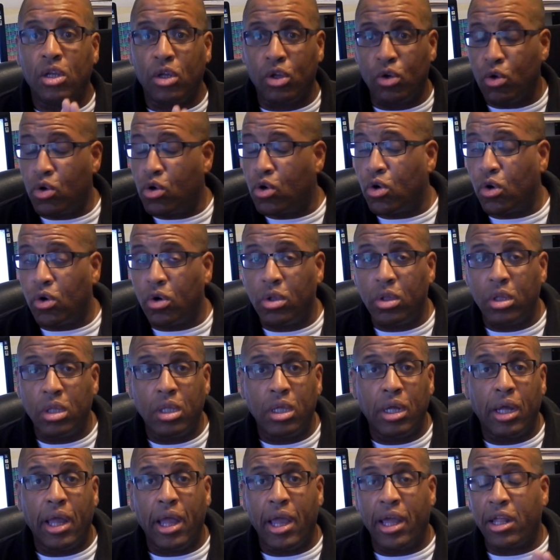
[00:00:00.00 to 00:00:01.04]
Google
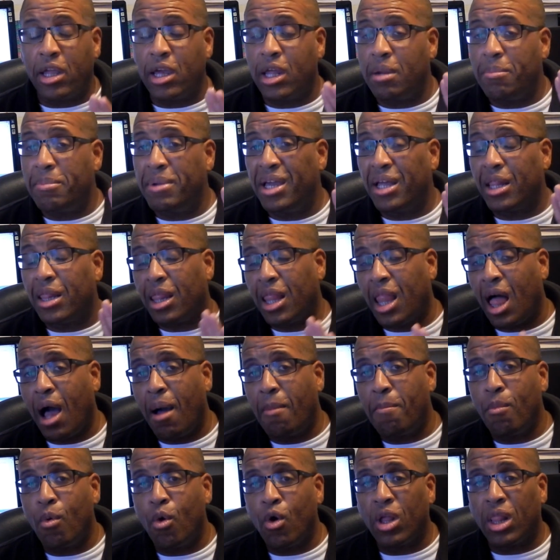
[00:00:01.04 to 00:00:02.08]
and going to be a
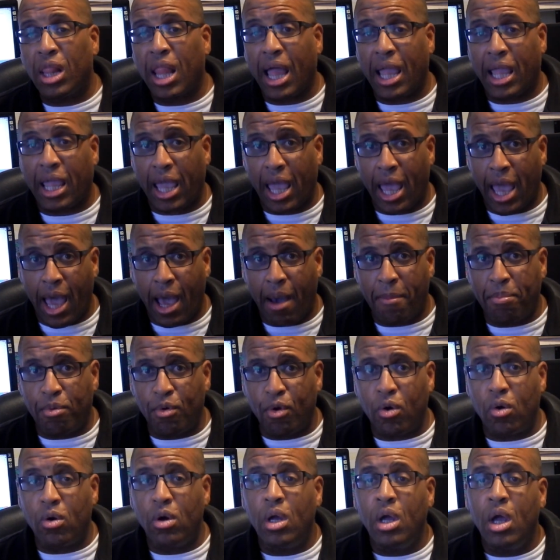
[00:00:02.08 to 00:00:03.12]
lot more like
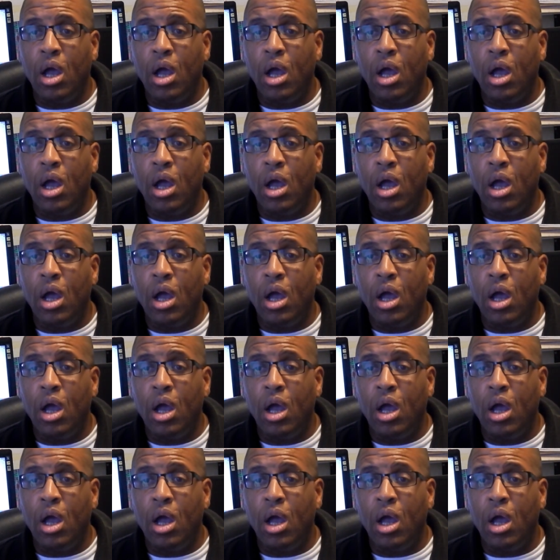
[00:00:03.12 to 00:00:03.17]
Apple